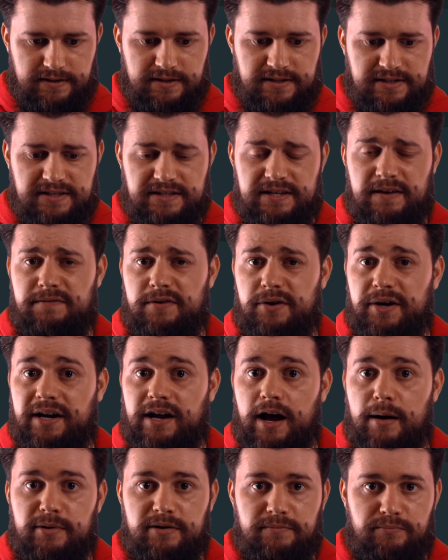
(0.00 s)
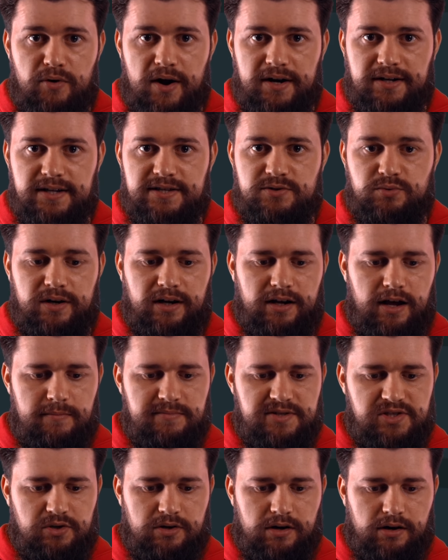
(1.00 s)
This is a very common practice when it
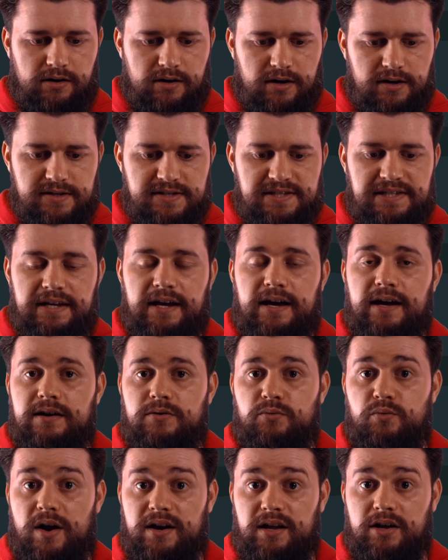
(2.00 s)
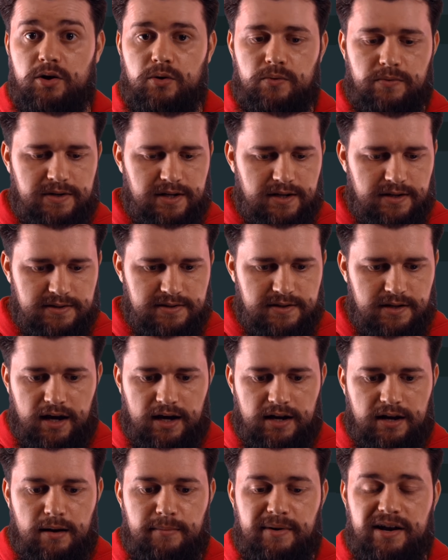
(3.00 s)
comes to concurrency and running Go routines.
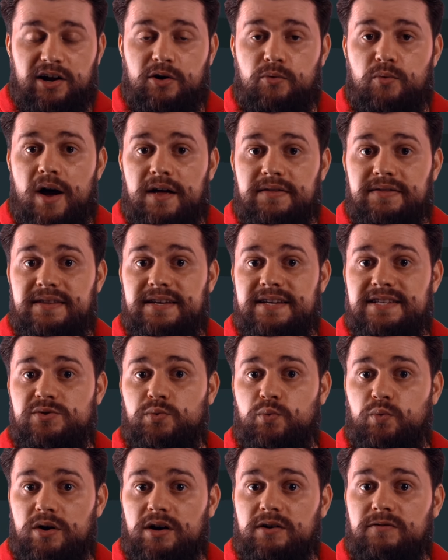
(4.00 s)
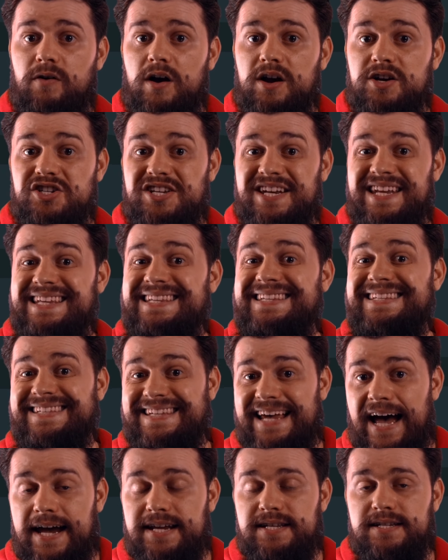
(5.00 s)
And I'm going to run this work function
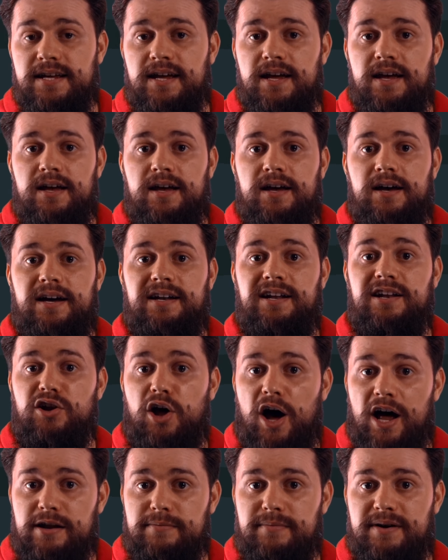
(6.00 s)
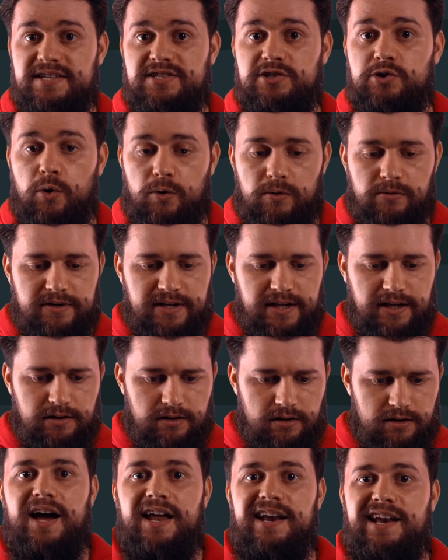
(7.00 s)
inside an anonymous Go
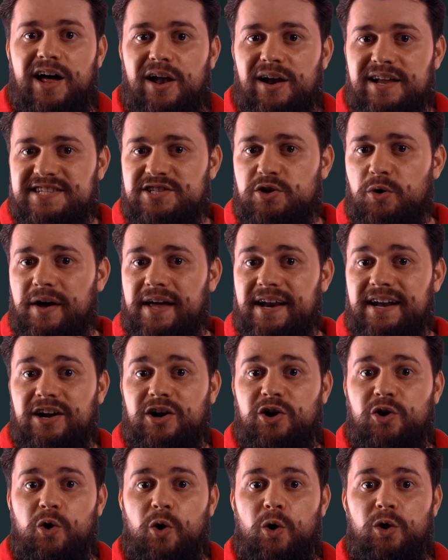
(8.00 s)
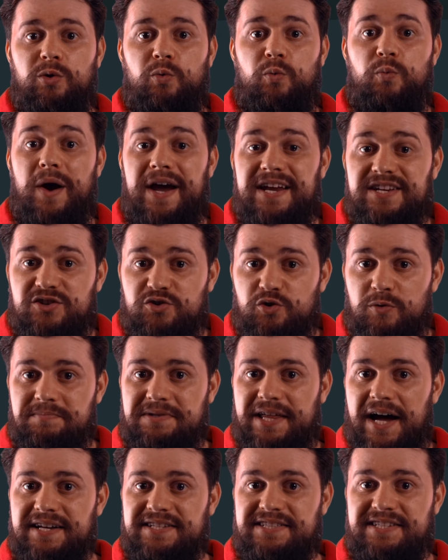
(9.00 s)
routine. And now let's go ahead and call wait
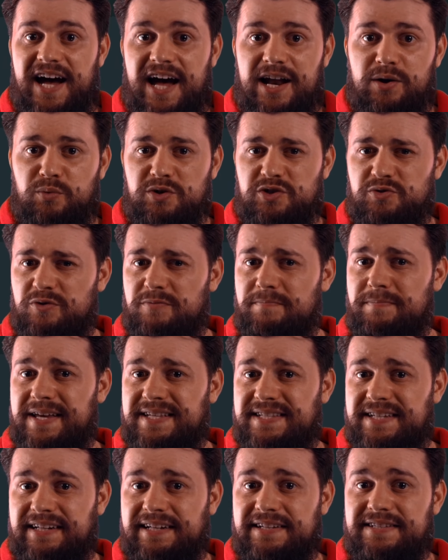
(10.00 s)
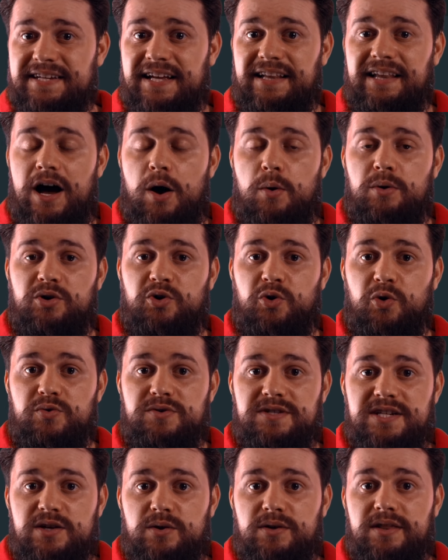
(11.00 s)
group.done, which will basically tell our Go
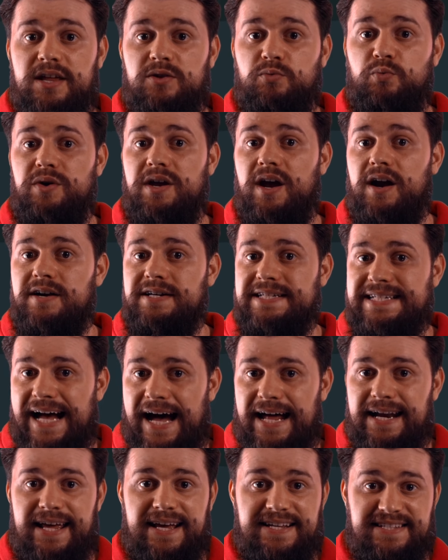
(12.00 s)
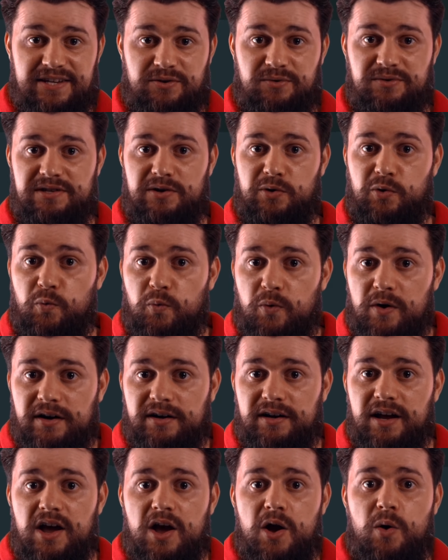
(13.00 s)
routine that we are done executing
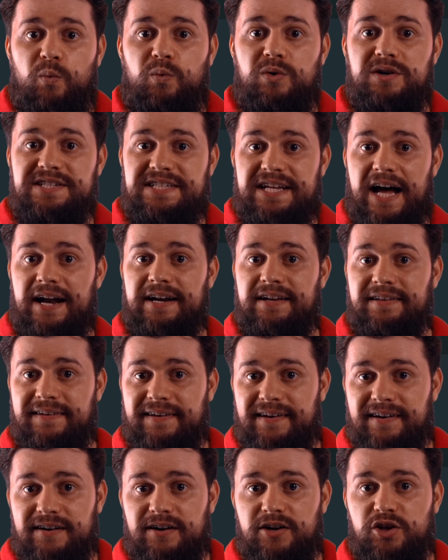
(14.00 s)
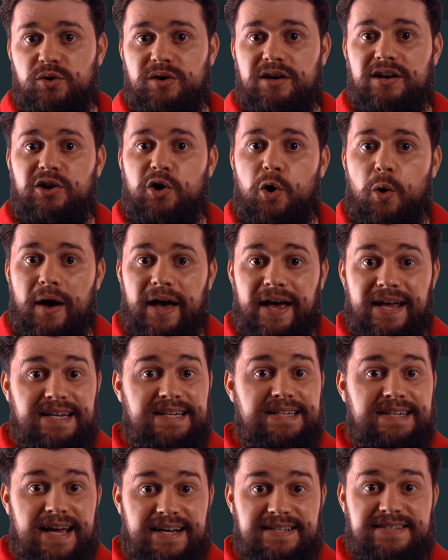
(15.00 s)
work. We're done here. You can go ahead
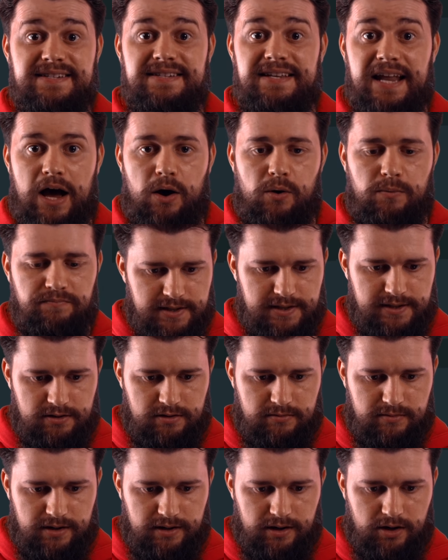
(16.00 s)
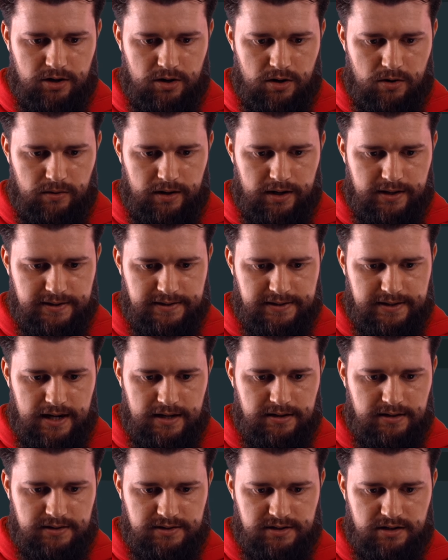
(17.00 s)
and exit now. So I'm going to go
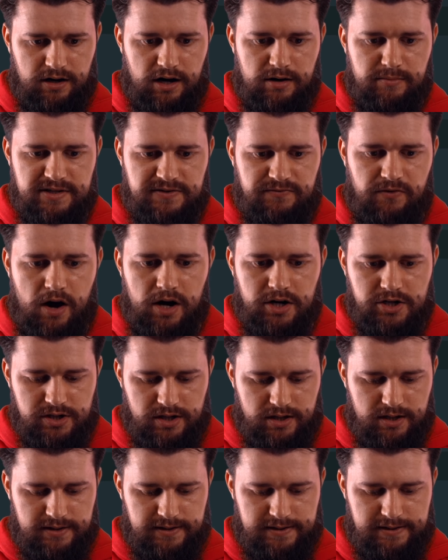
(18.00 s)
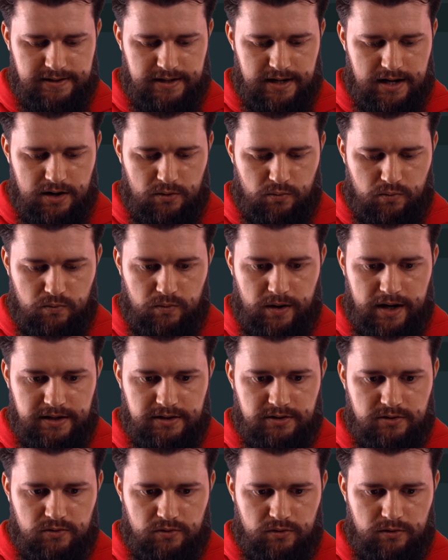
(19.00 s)
inside this anonymous function and say
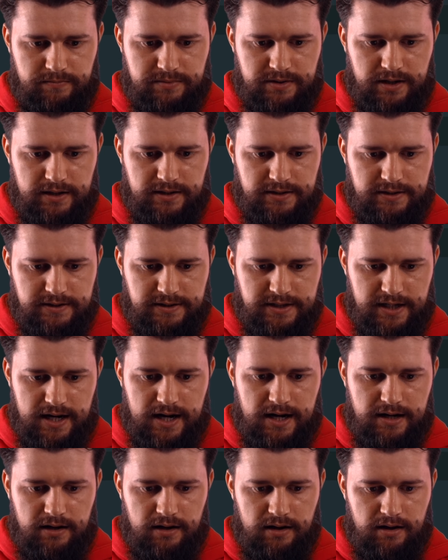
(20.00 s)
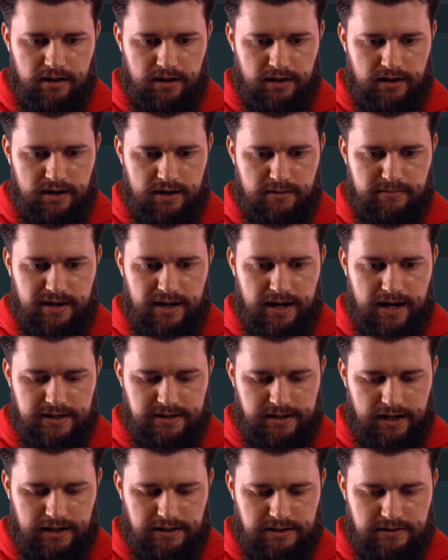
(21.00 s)
wait group.done. I'm going to
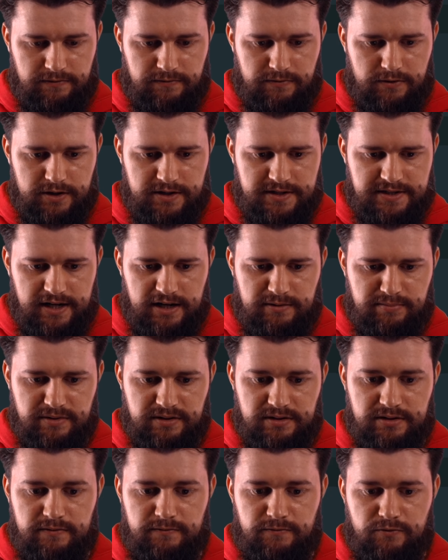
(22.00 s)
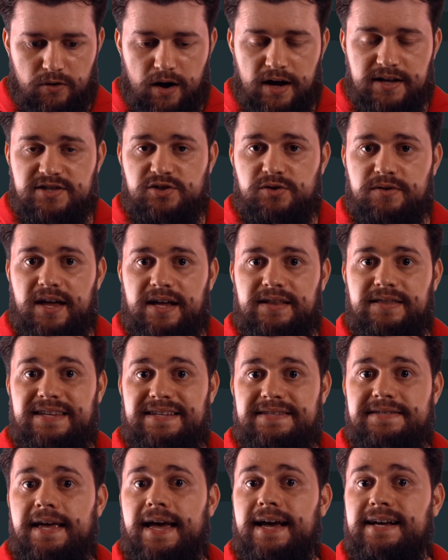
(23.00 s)
add a defer statement in front so that
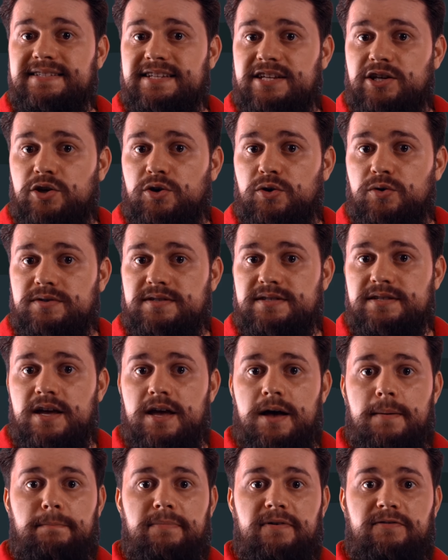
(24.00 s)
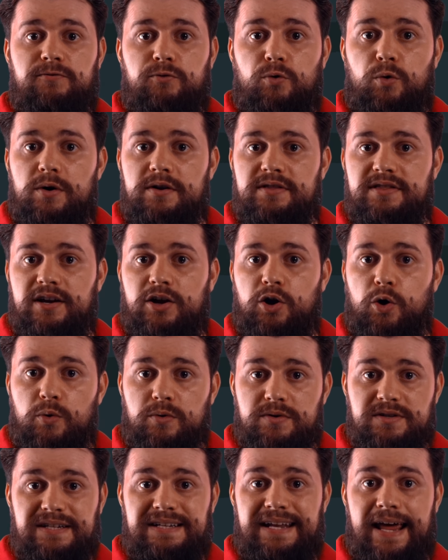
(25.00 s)
this executes before the Go
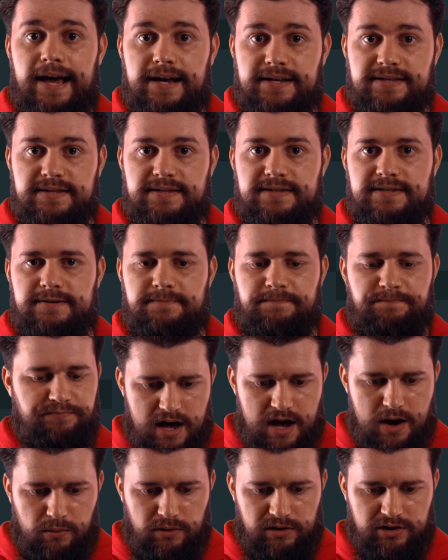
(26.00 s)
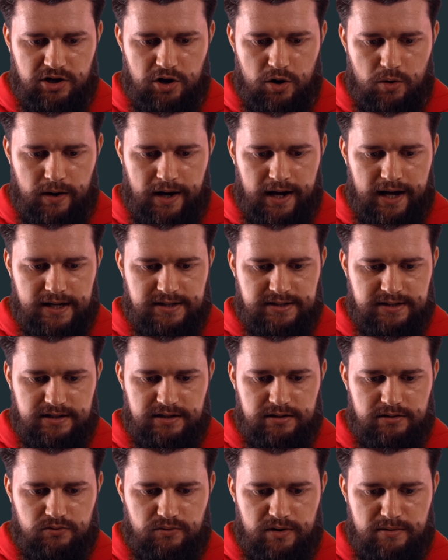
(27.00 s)
routine exits. I will go ahead
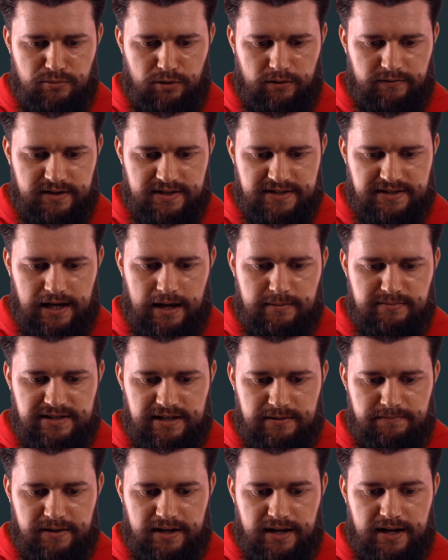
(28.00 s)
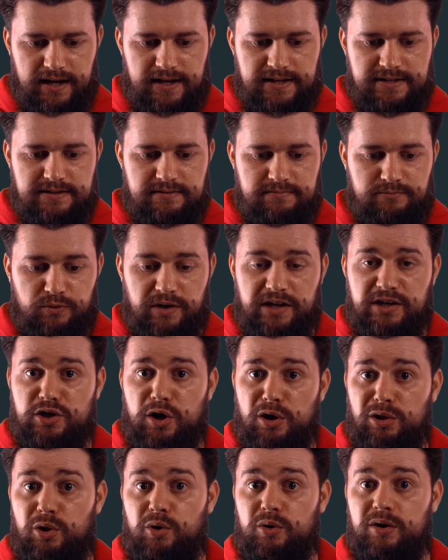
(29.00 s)
and remove this time sleep because we
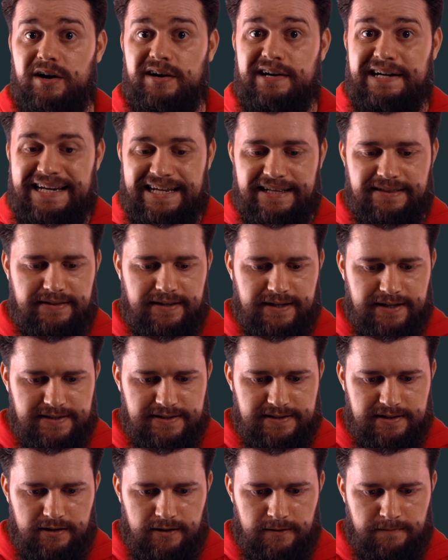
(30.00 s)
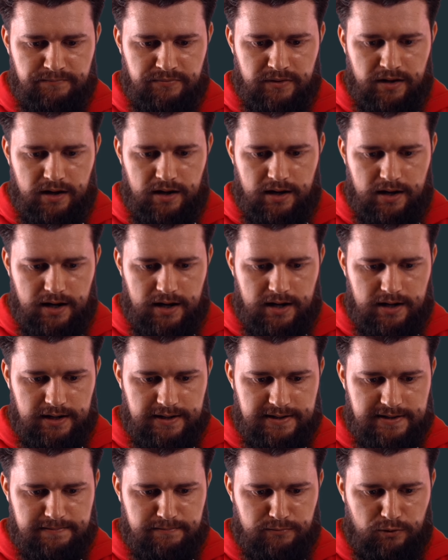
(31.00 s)
no longer need this. And
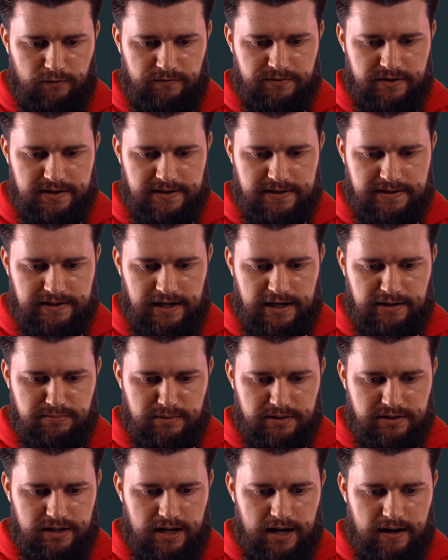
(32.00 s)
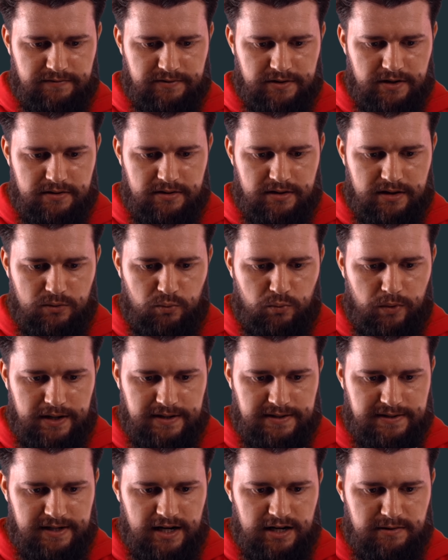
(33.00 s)
let's move this statement after the
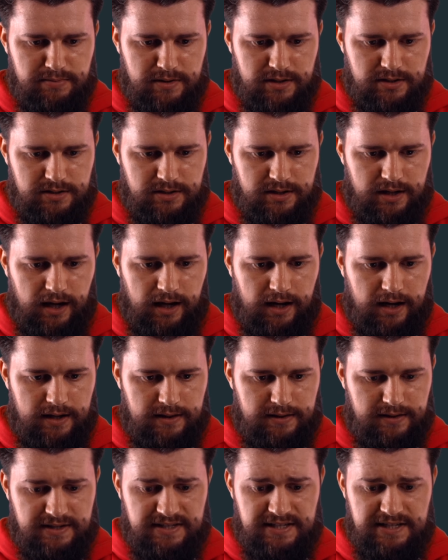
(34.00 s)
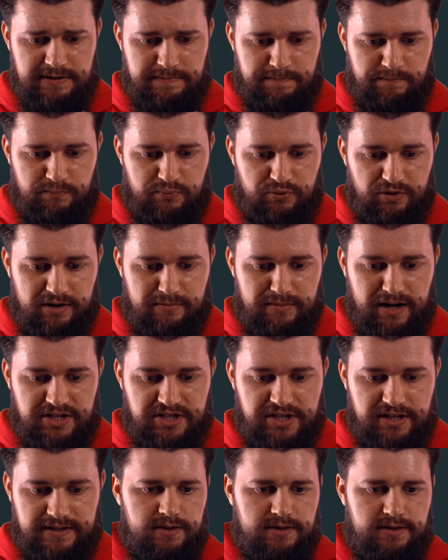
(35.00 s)
wait statement. And this is pretty
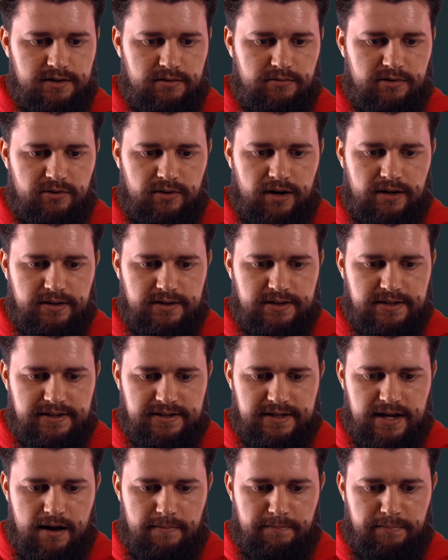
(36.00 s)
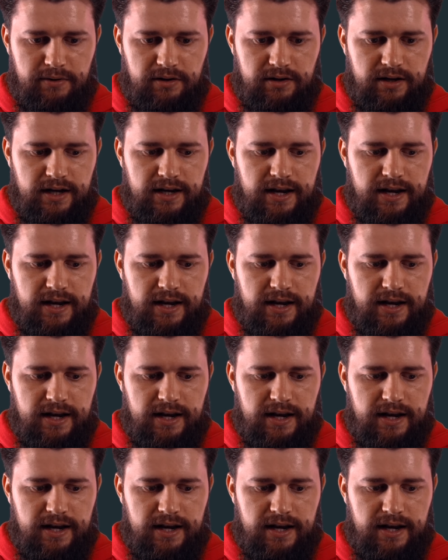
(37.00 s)
much it. So I'm going to run this example.